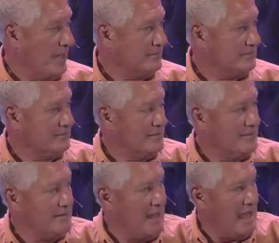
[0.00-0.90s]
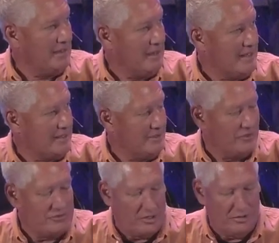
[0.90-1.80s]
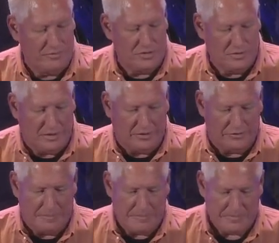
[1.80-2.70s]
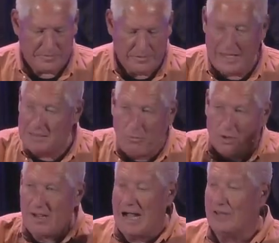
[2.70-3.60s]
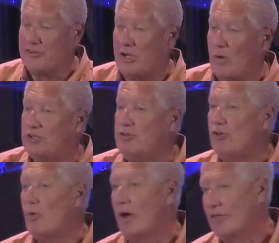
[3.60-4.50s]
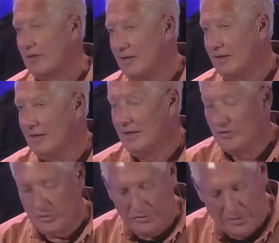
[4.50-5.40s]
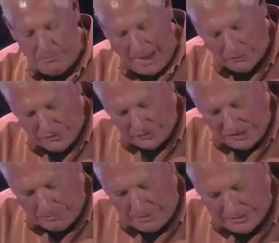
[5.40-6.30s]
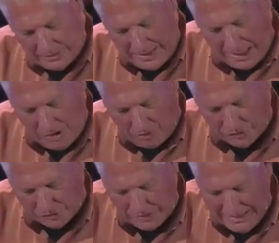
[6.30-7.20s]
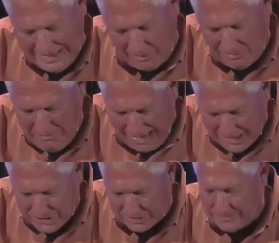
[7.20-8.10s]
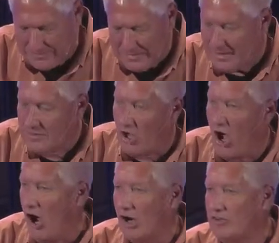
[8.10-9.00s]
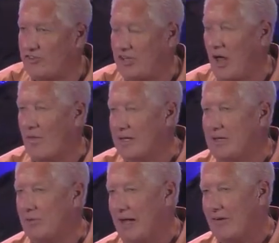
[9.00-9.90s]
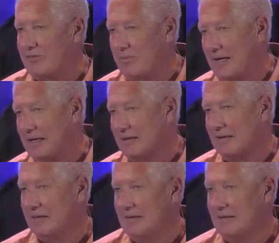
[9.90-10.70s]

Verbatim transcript: but not like in the center of Judaism. They had more gods, they know what to do with. So he's about to step into that culture. Now, imagine the hard sell that he would have to make.